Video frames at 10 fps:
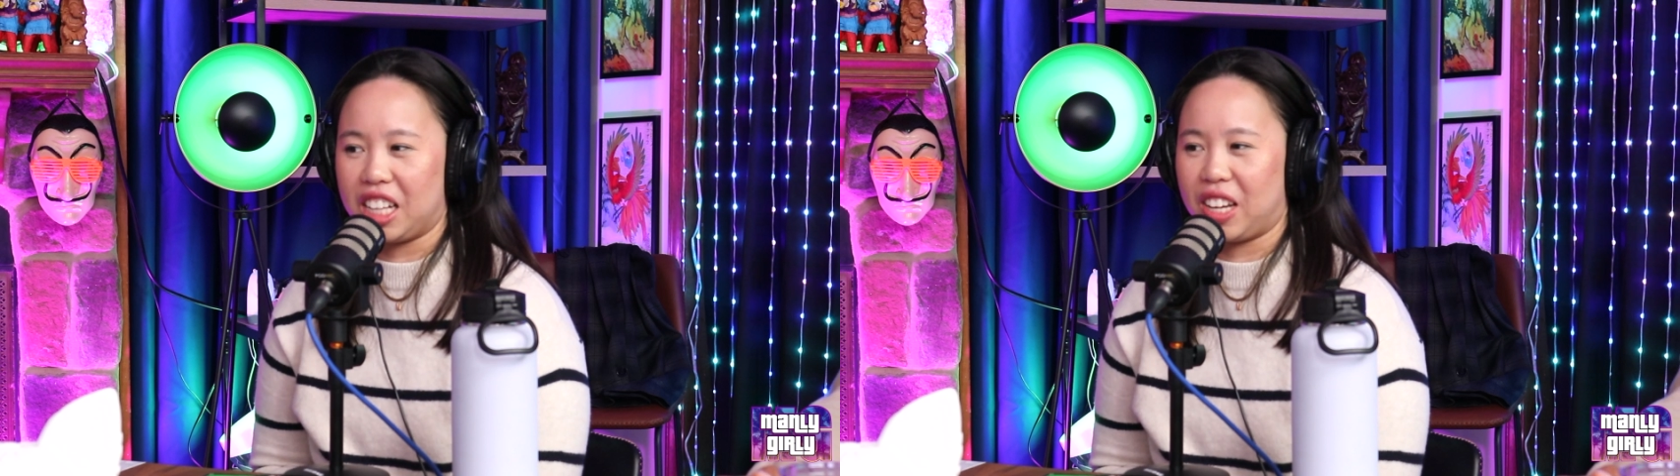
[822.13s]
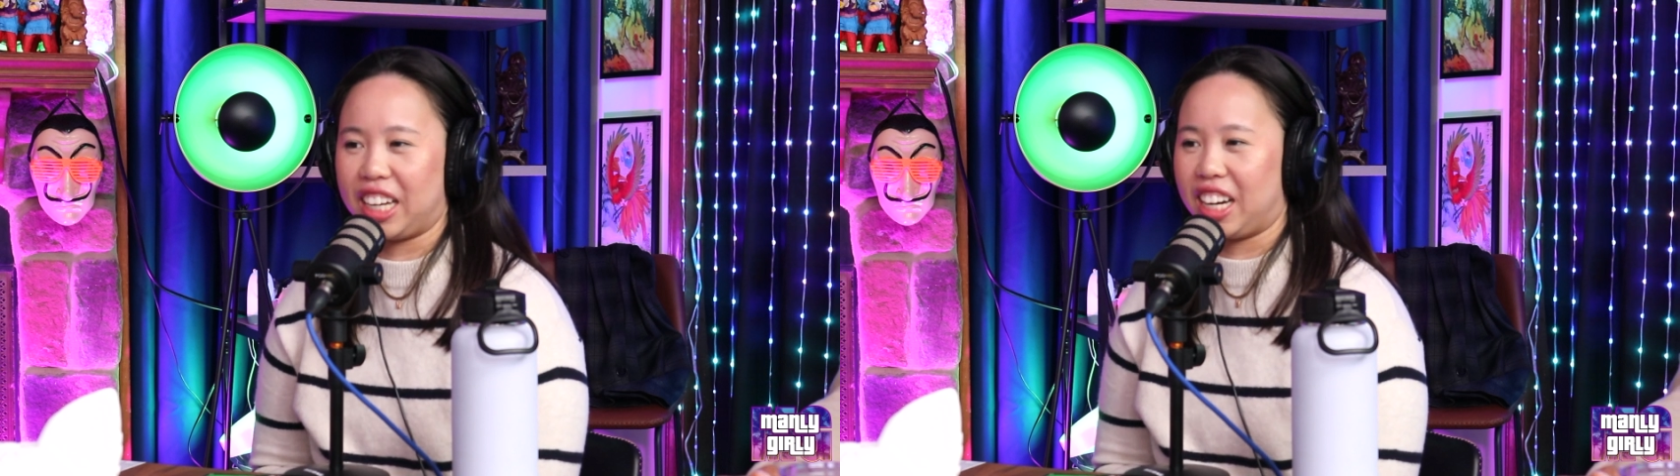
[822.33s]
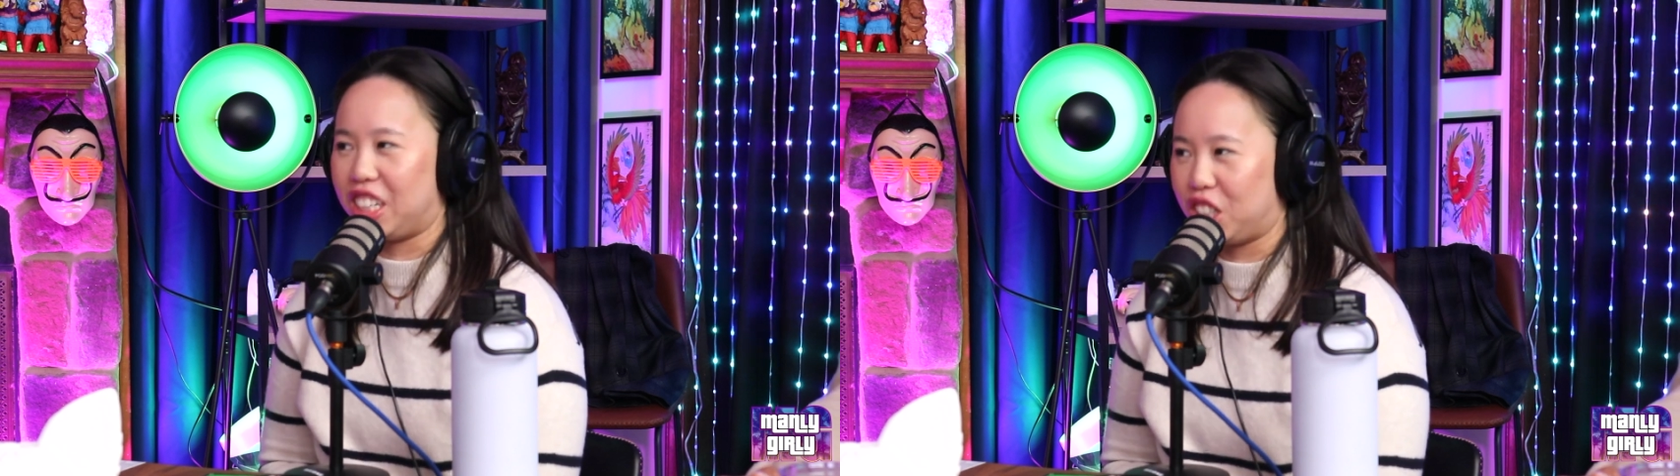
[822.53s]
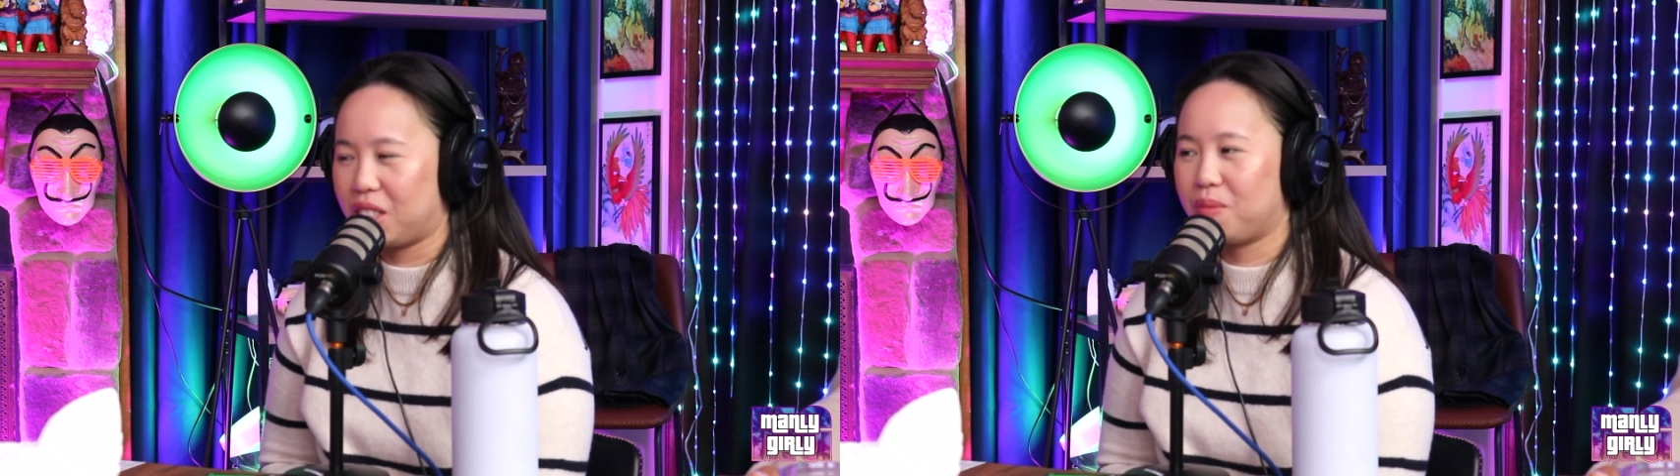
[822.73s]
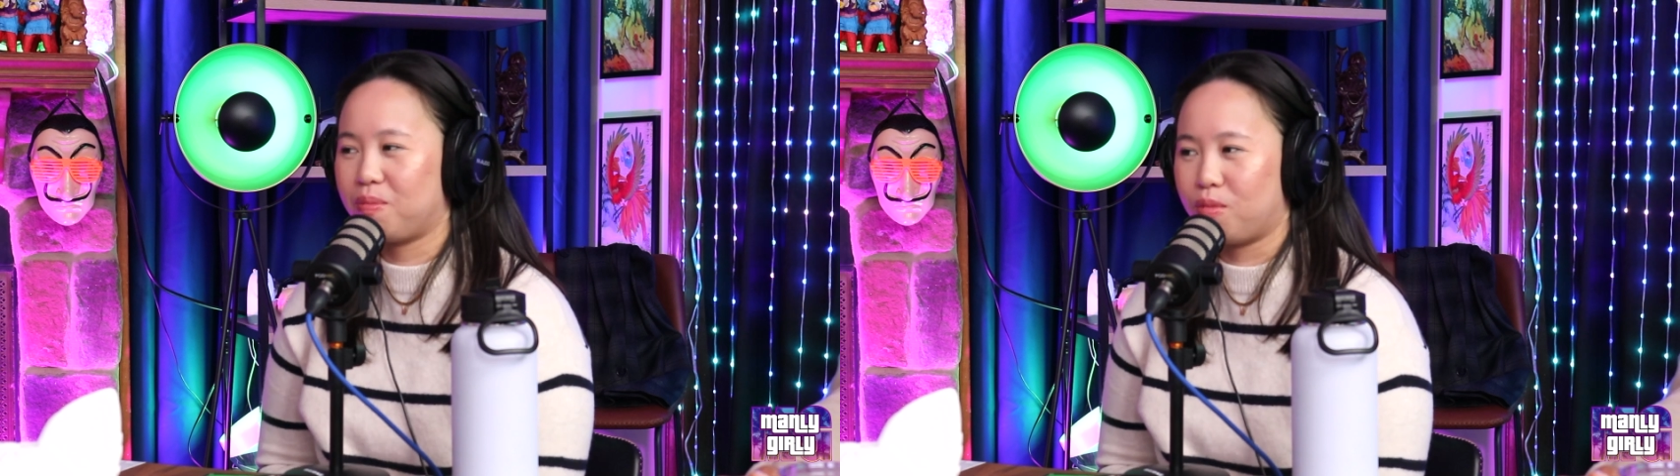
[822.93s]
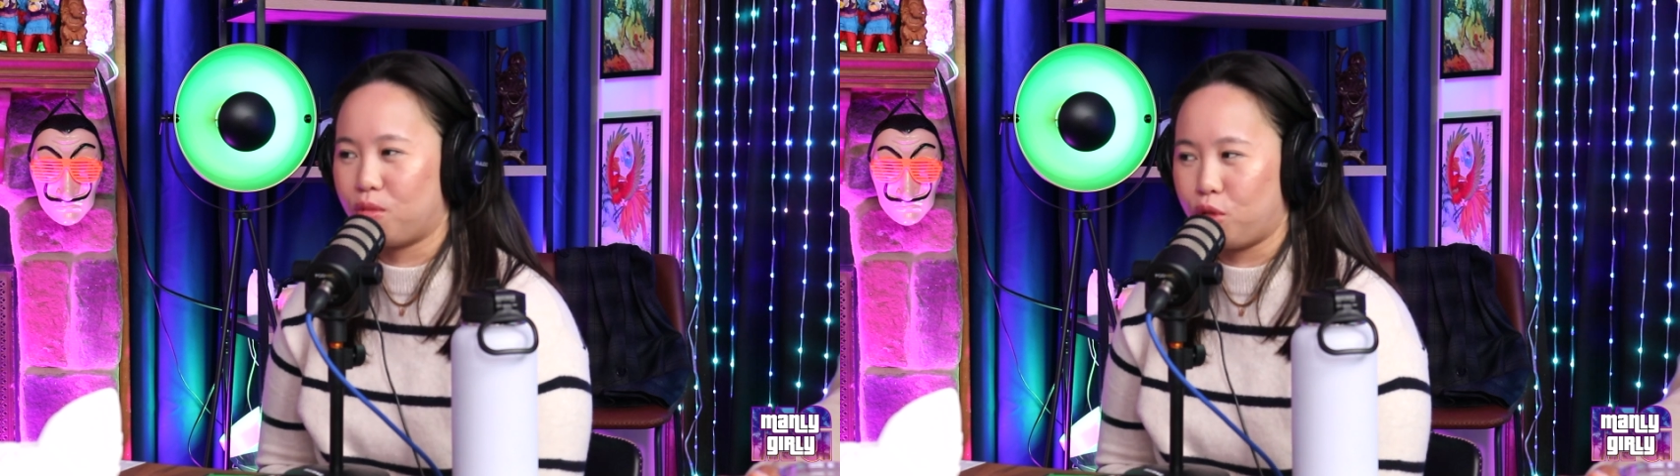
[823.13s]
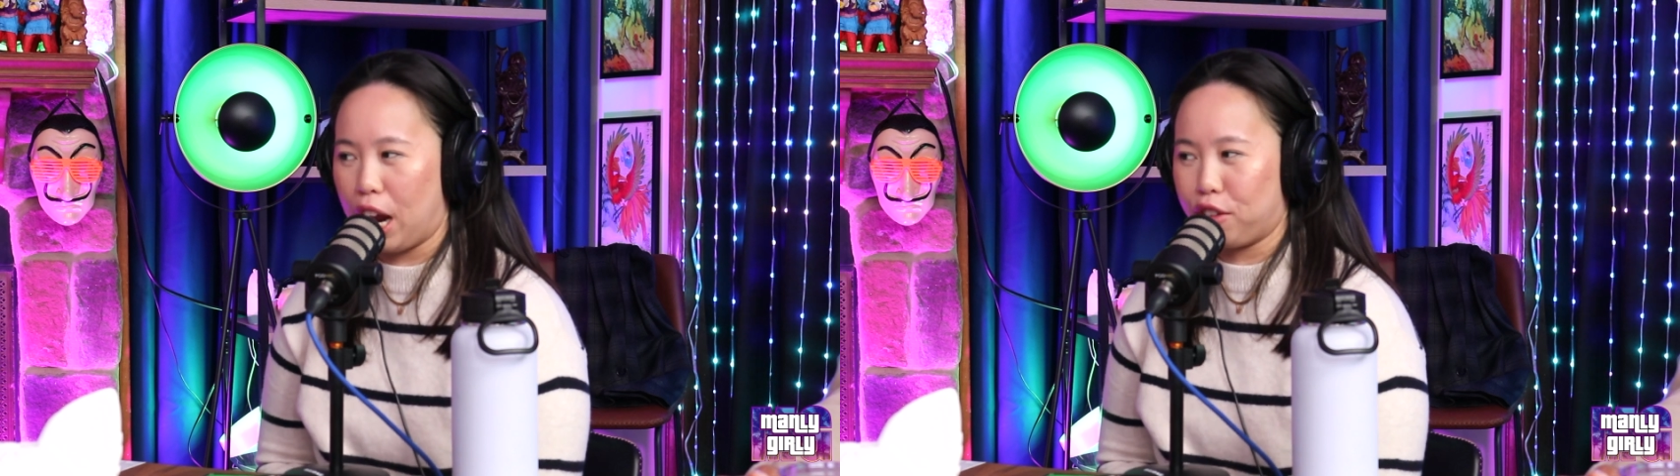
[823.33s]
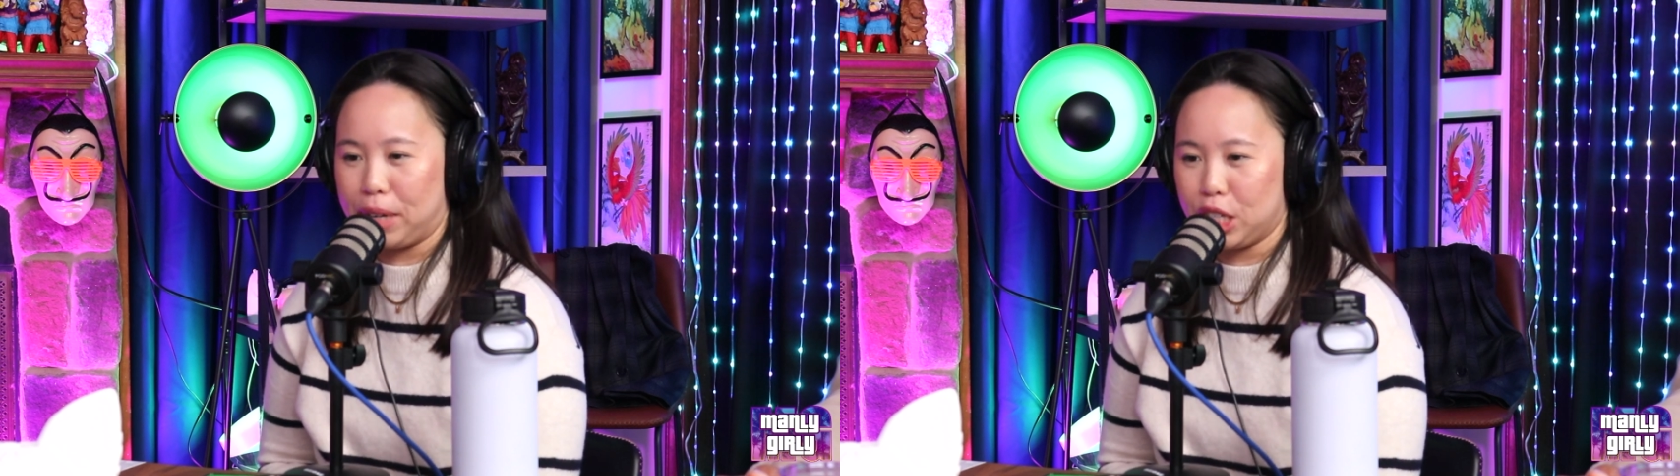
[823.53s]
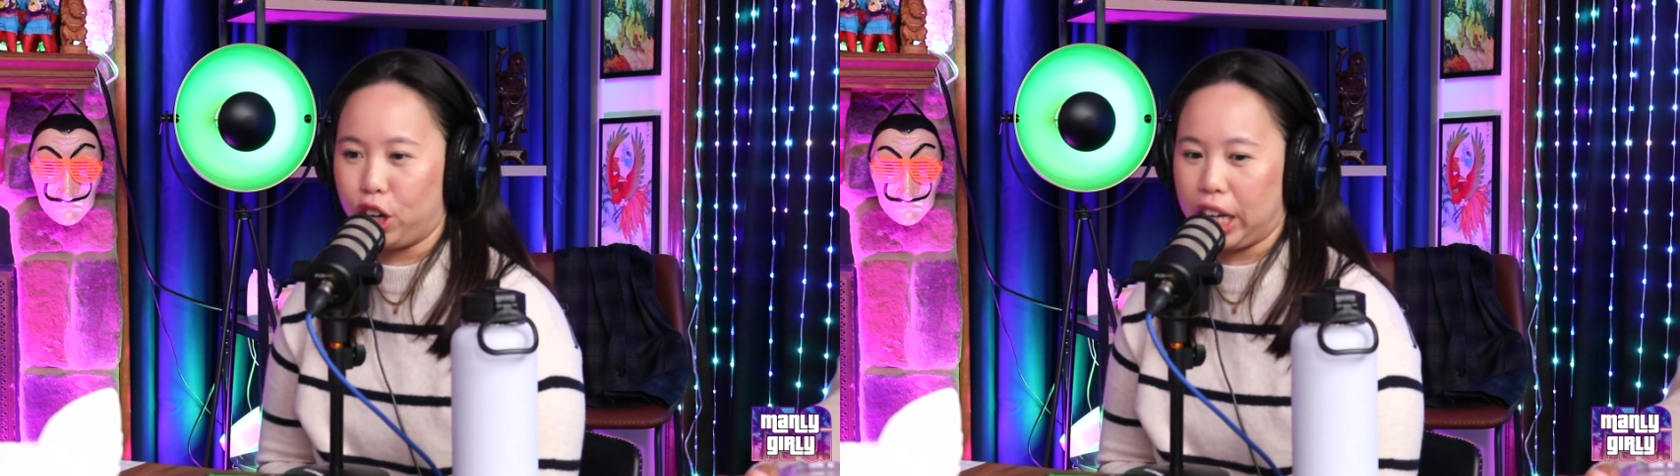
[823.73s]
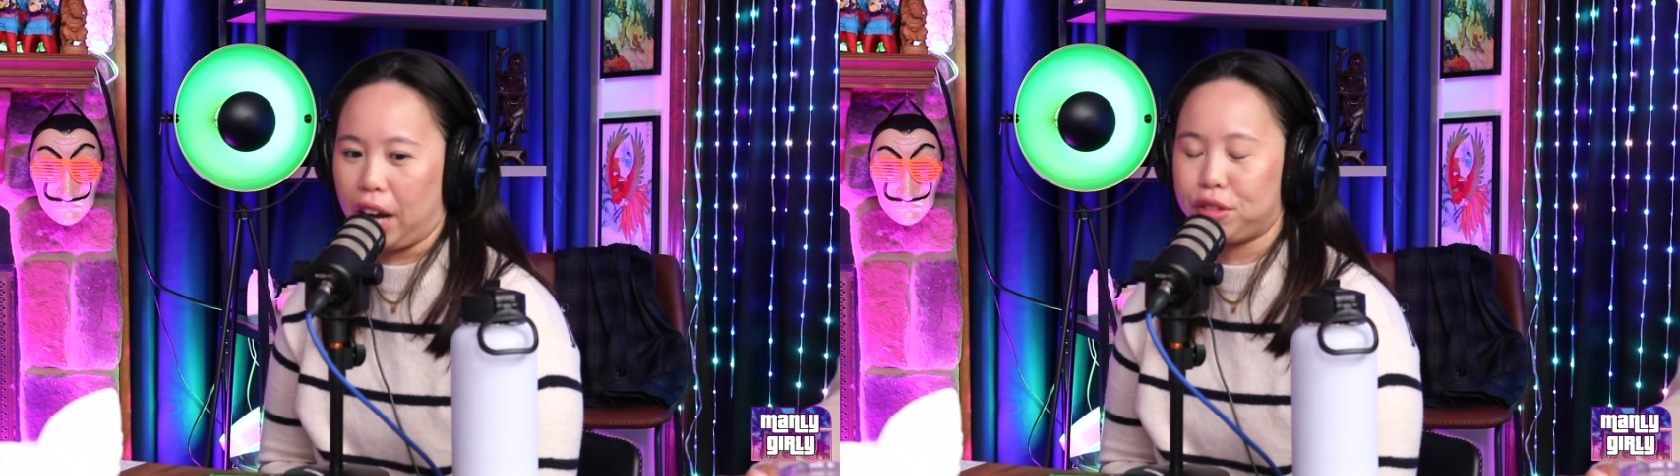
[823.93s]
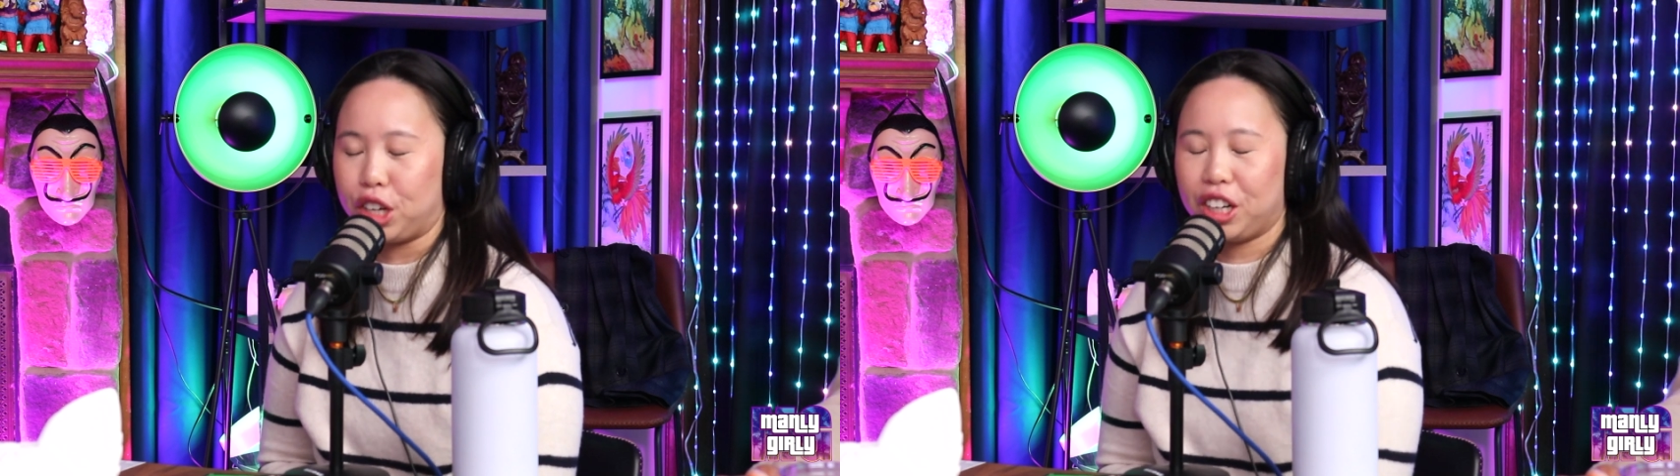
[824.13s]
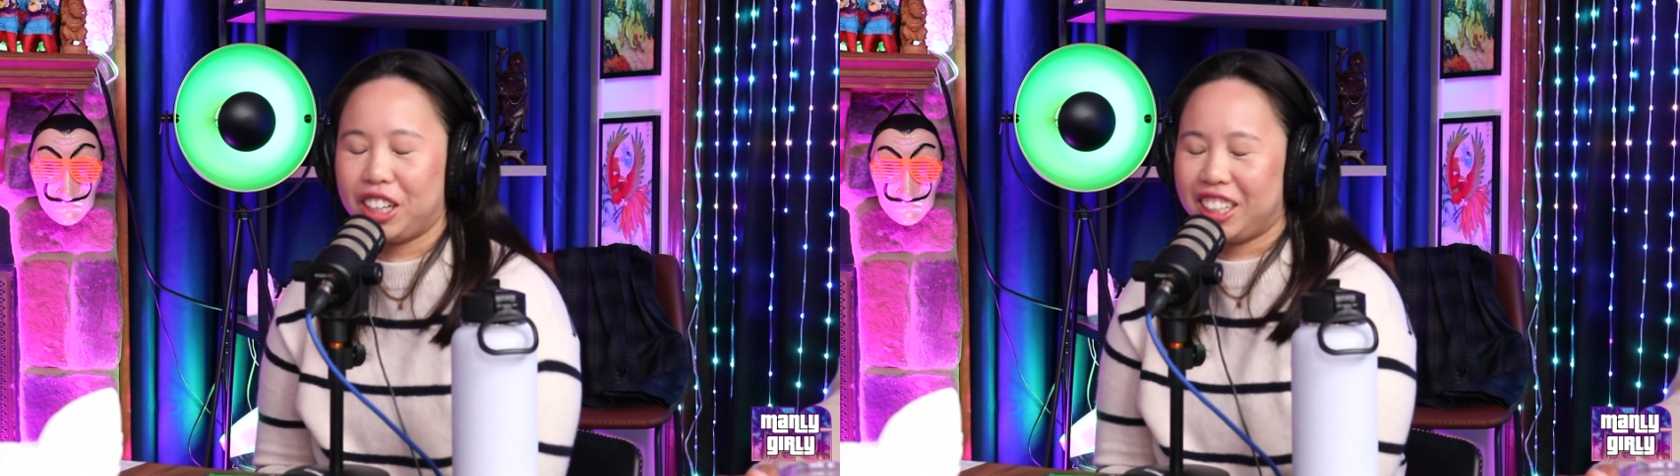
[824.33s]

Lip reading: And so I kind of just rid of my dog after.